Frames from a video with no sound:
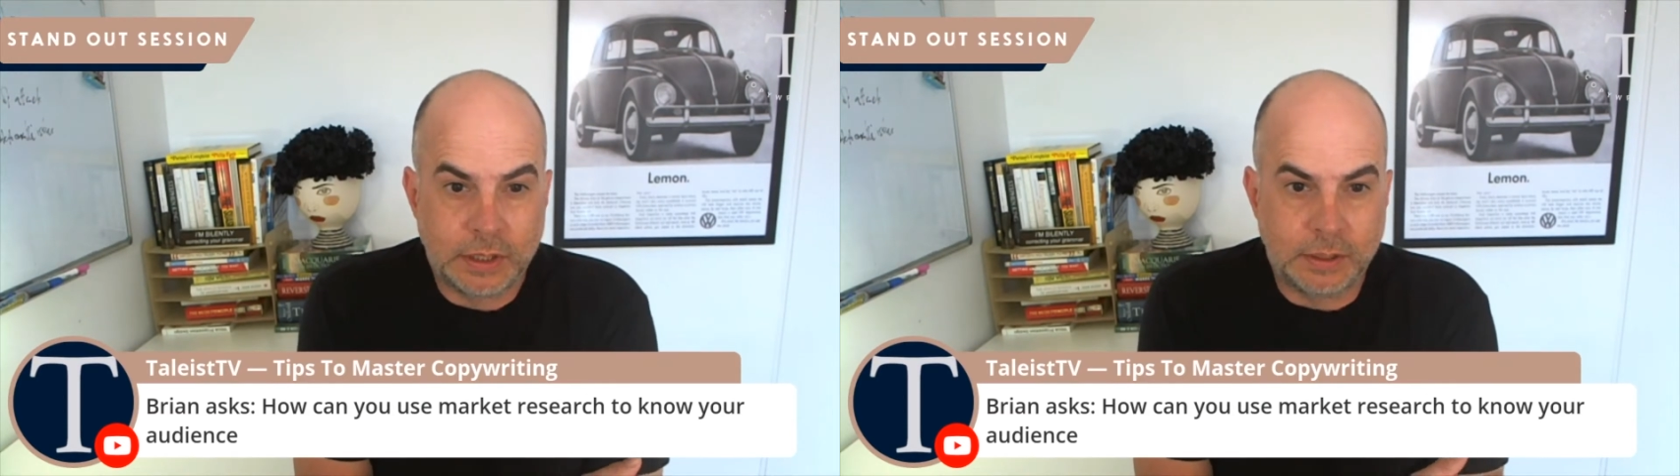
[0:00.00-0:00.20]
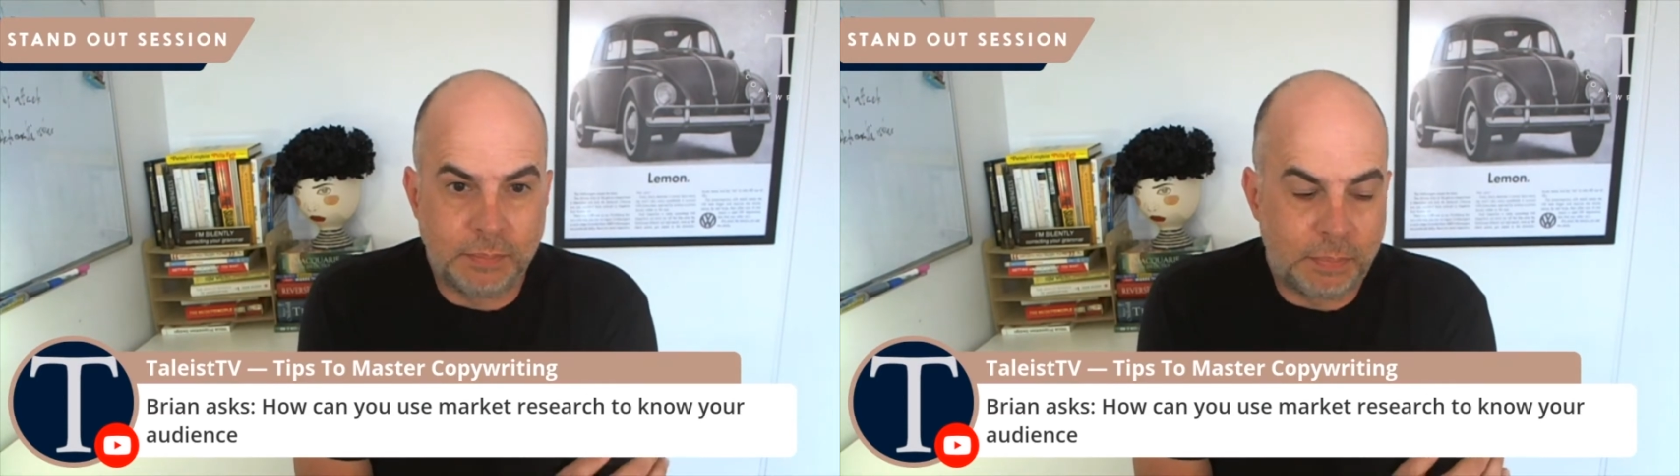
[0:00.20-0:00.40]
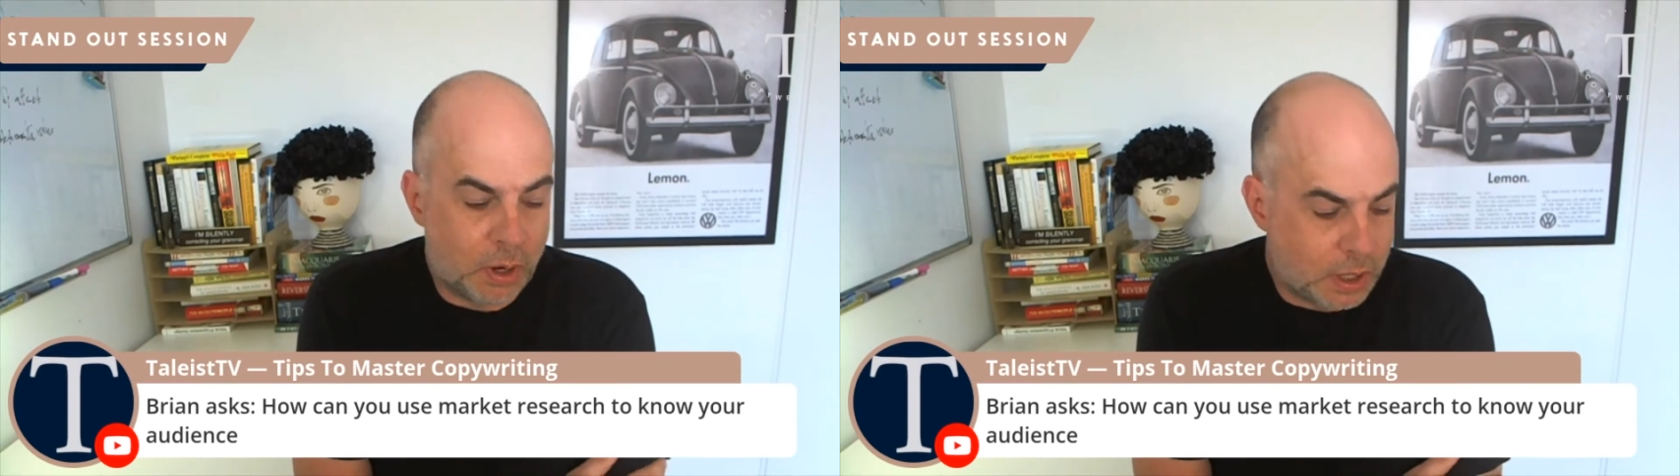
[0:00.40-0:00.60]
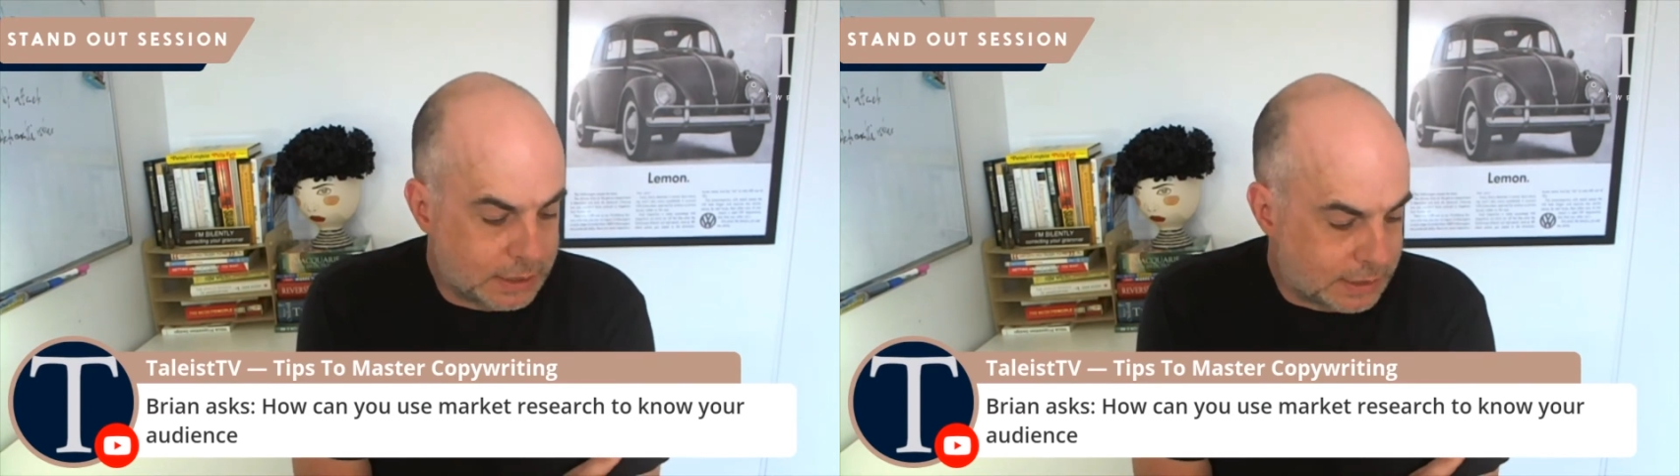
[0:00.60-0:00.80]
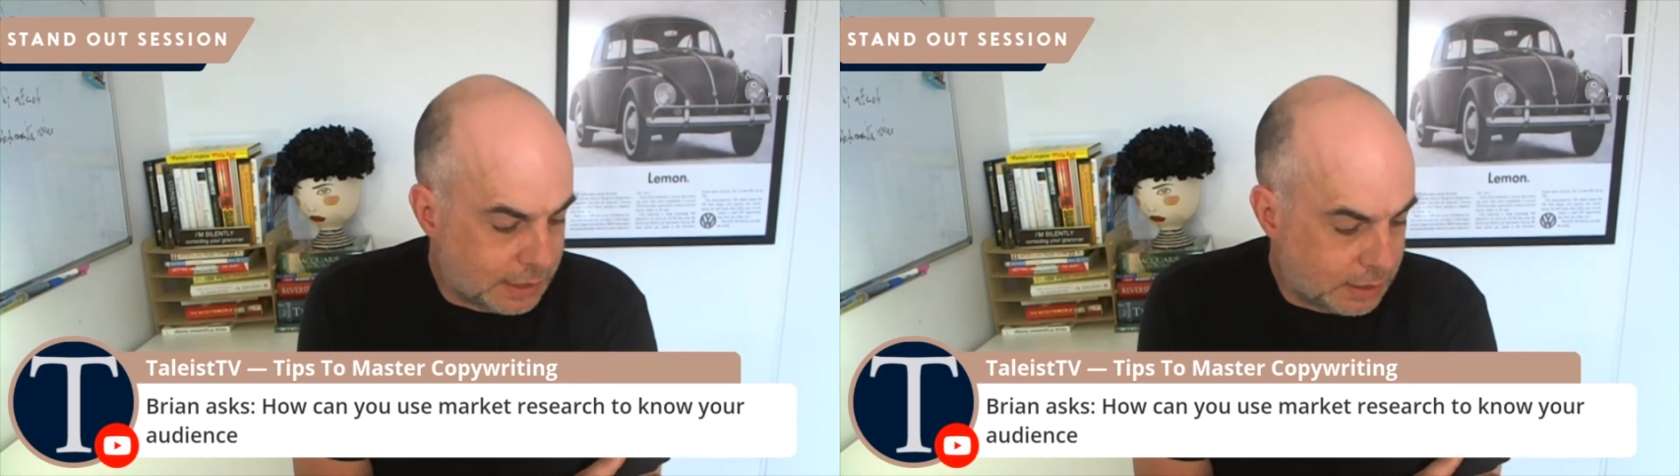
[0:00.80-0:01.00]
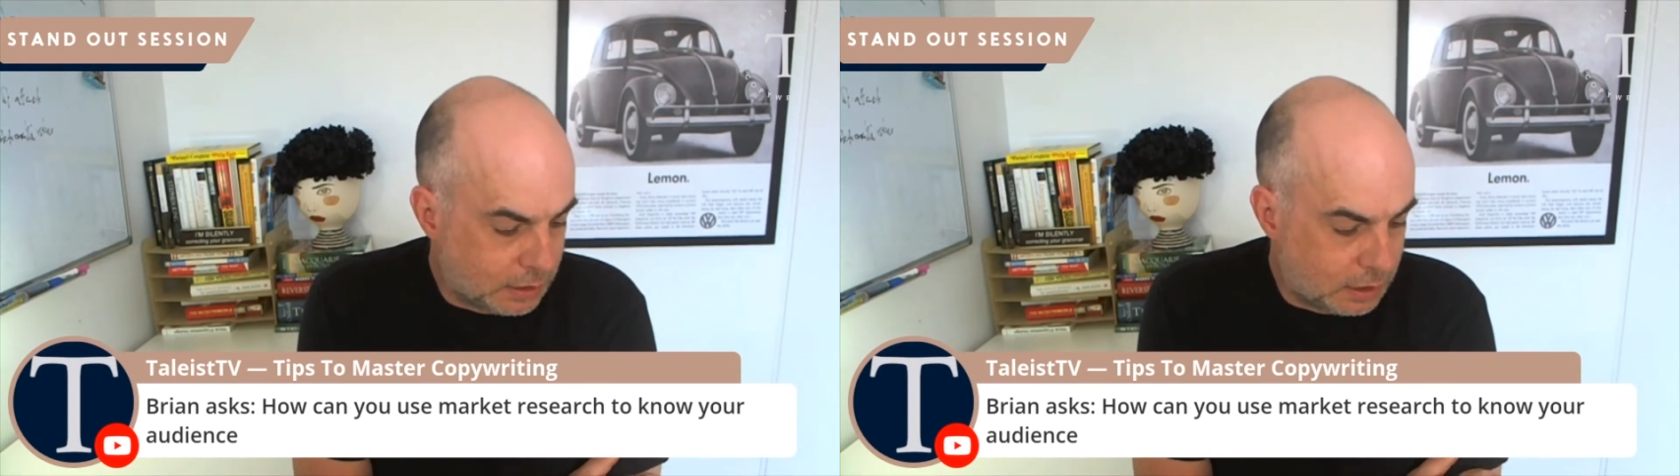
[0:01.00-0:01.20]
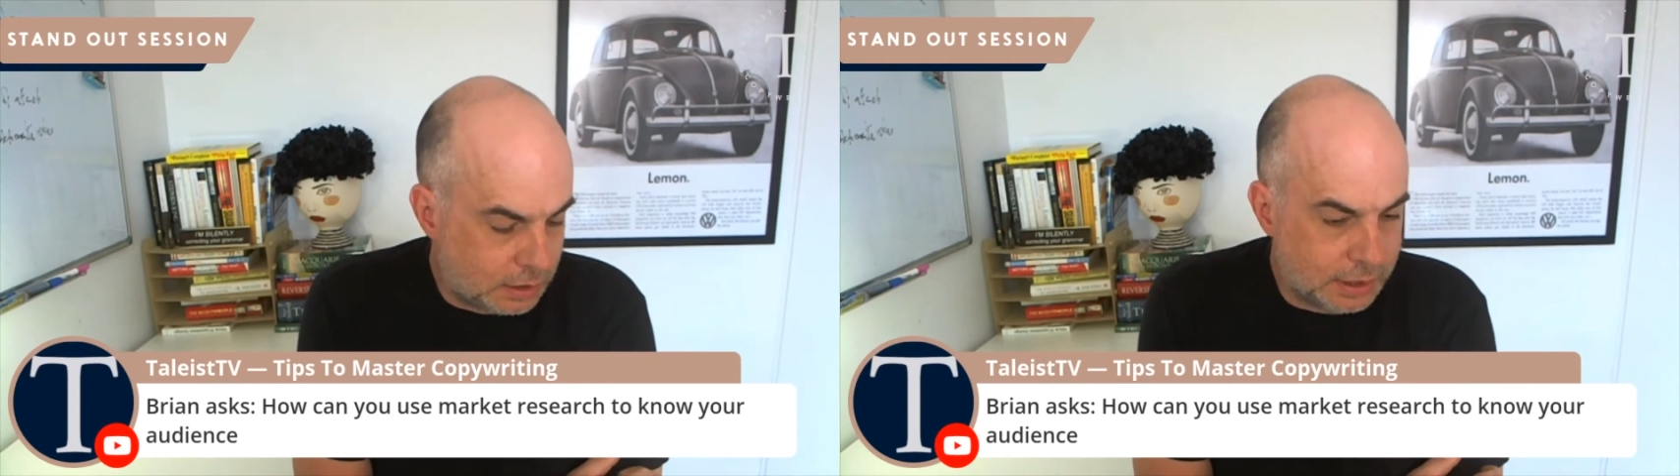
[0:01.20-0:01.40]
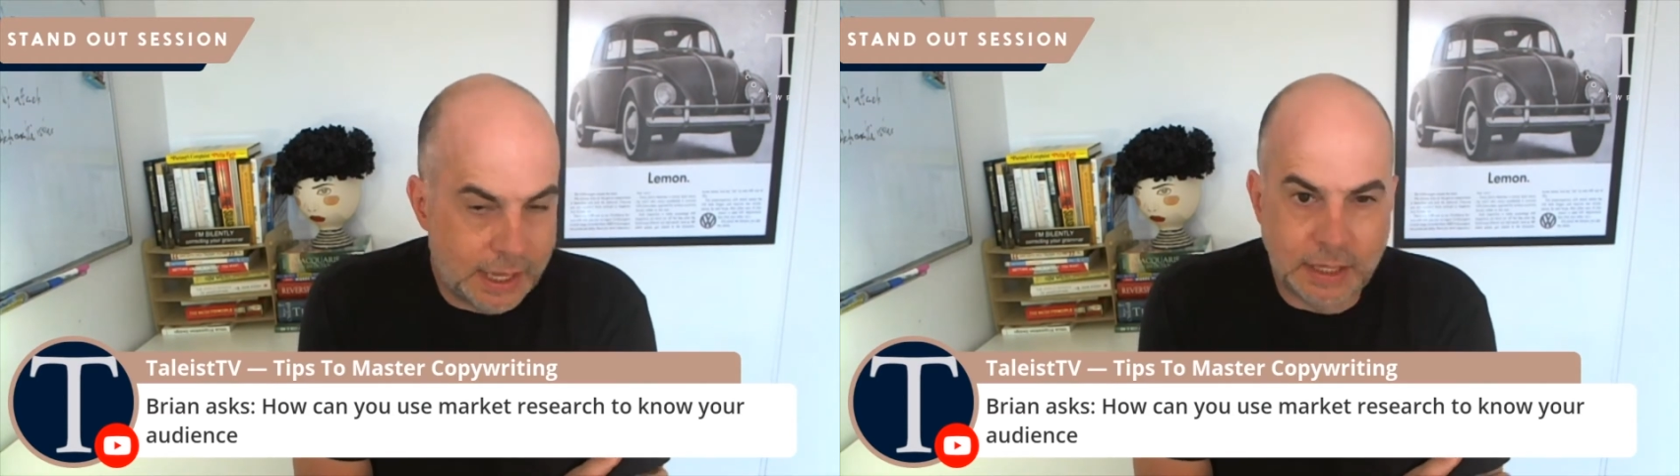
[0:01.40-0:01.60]
And Brian's taken our
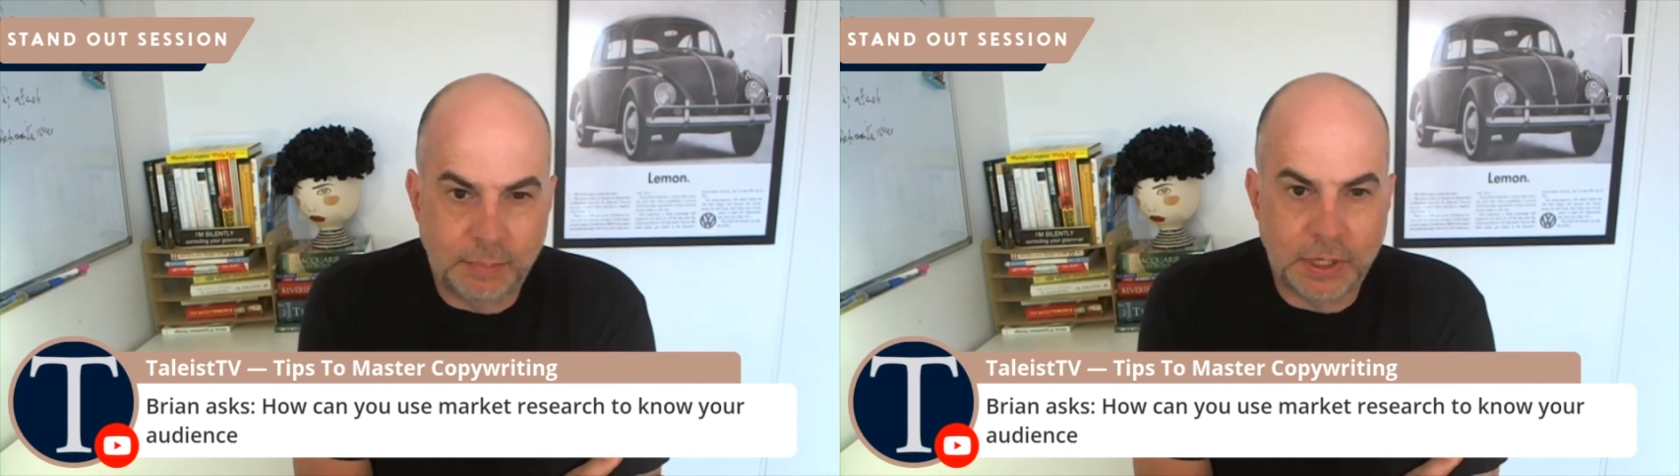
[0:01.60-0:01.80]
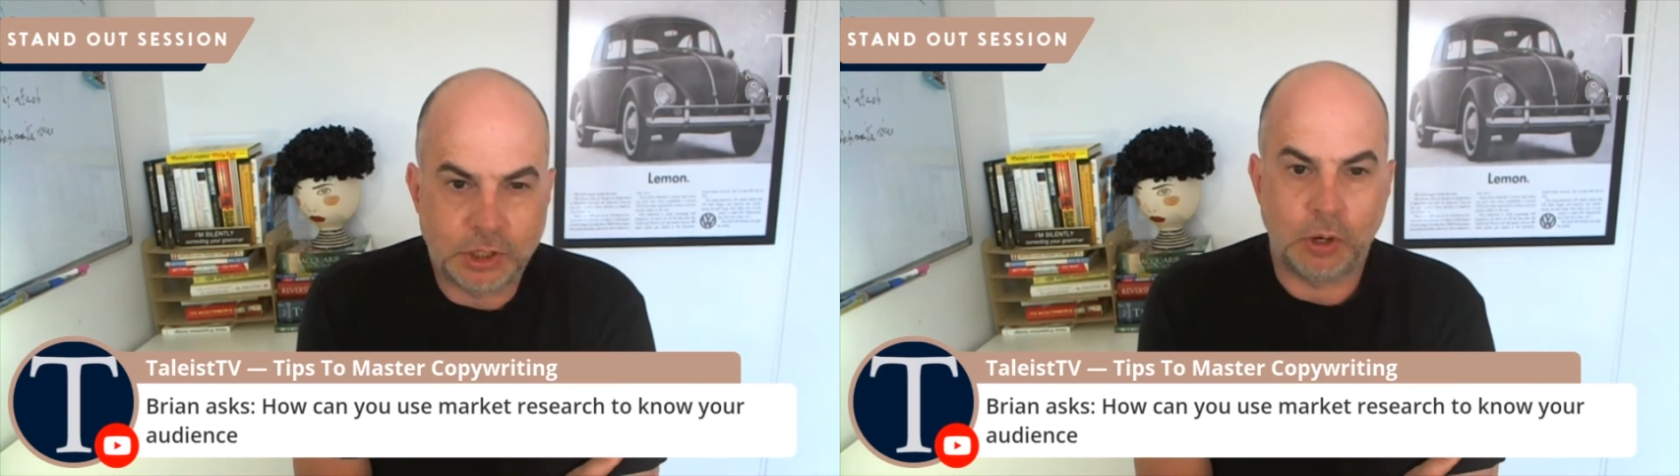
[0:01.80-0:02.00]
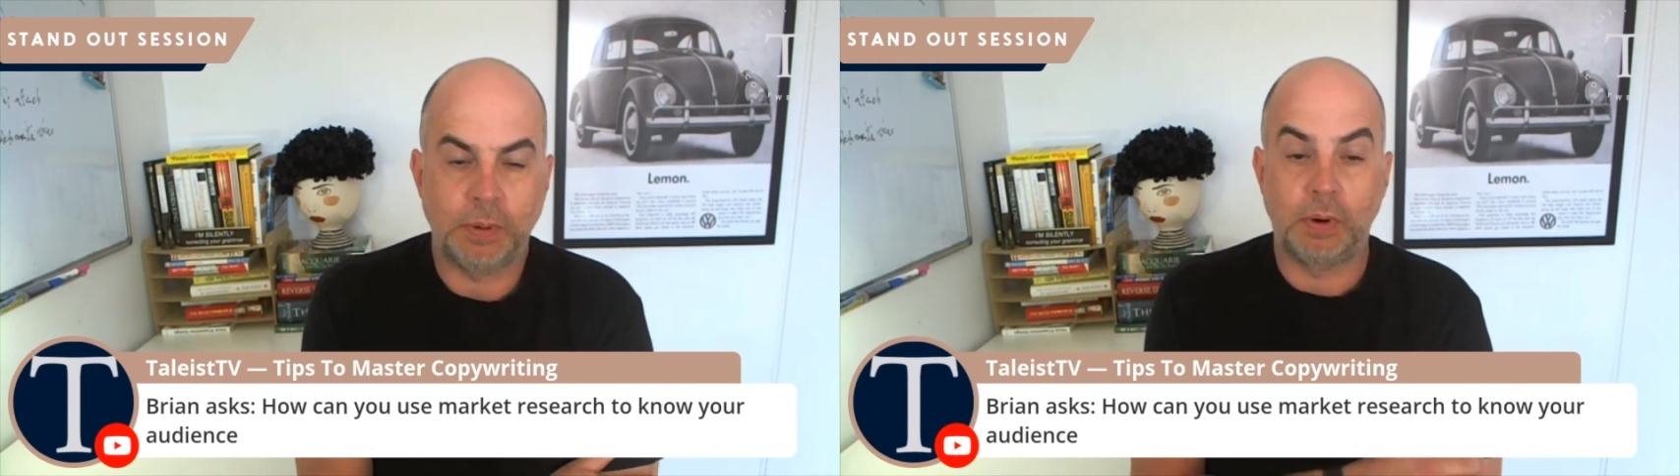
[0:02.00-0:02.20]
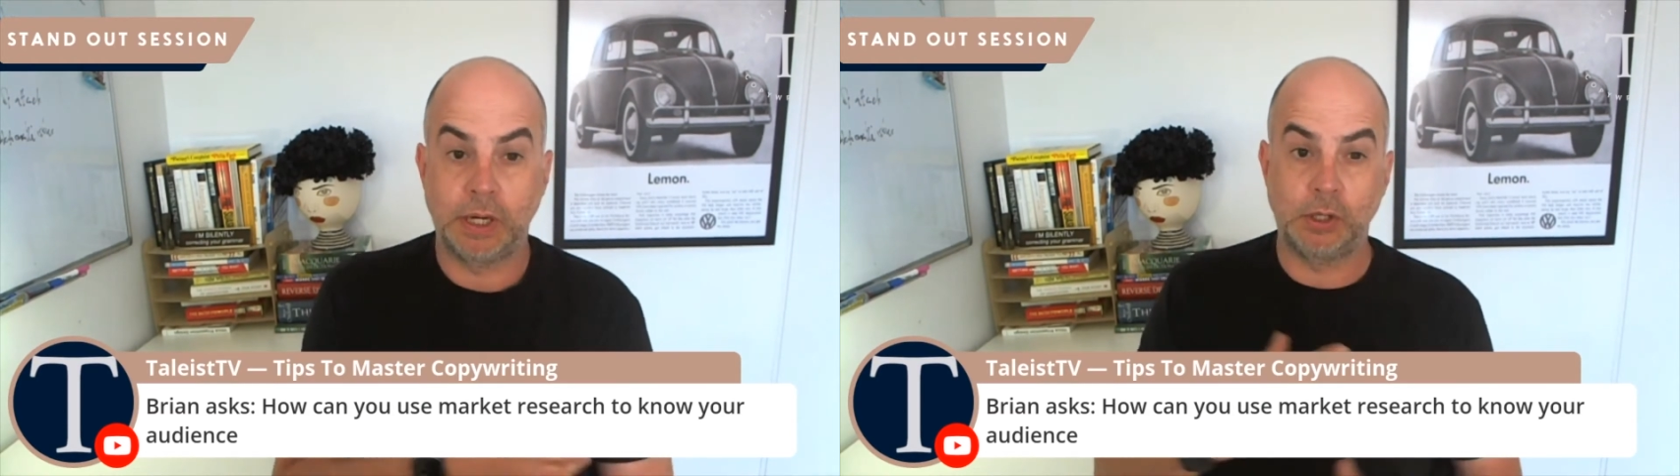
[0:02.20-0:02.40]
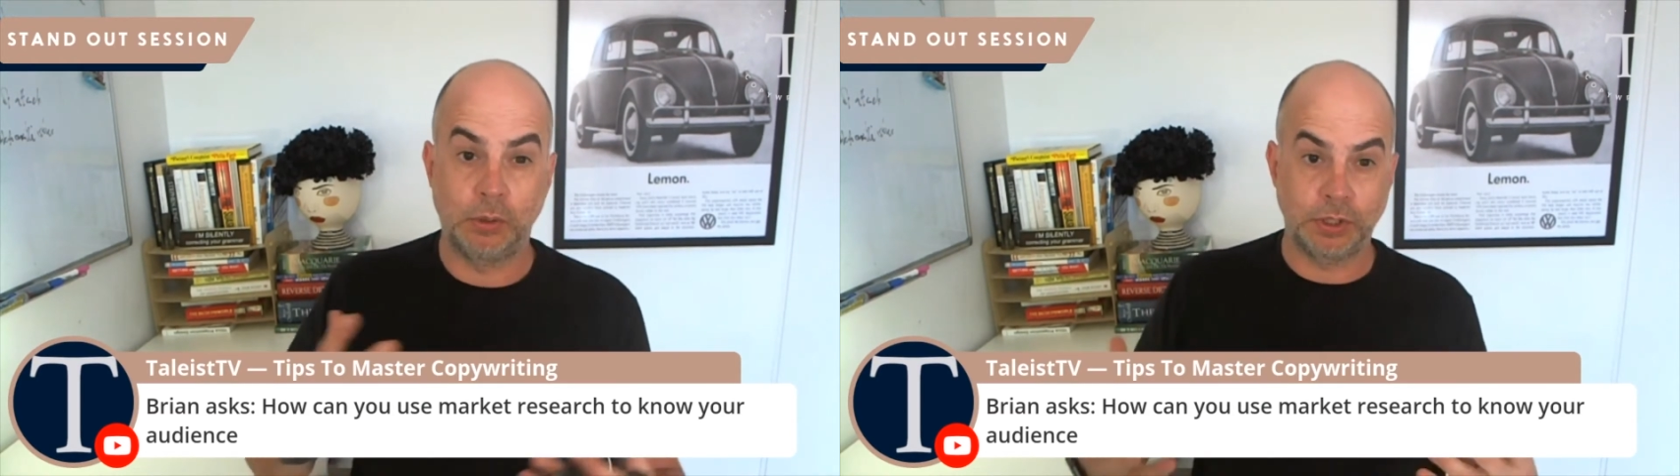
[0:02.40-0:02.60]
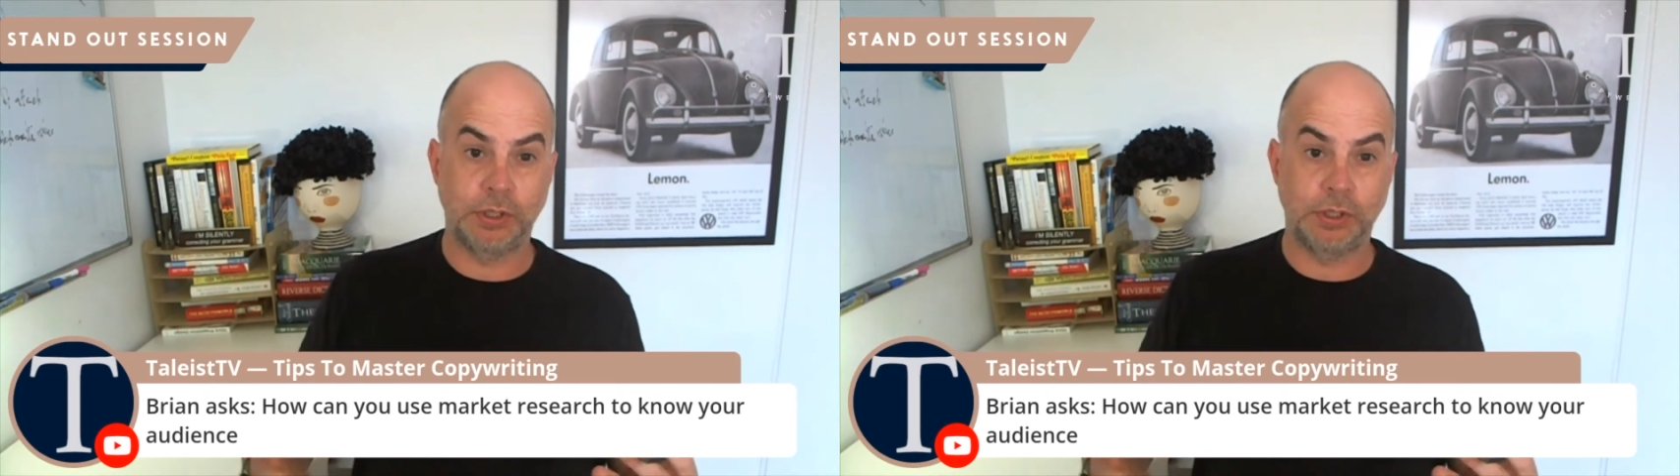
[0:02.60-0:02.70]
landing page copywriting course,